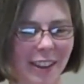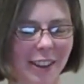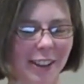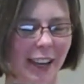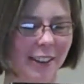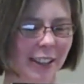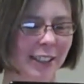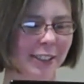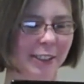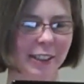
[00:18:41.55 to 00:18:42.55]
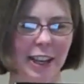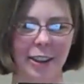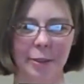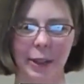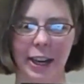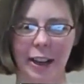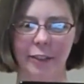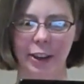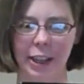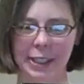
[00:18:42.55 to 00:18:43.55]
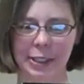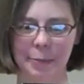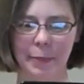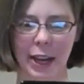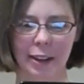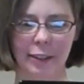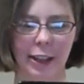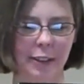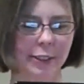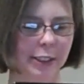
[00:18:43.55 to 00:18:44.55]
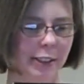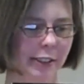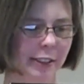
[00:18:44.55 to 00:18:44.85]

okay, so now we have our custom background.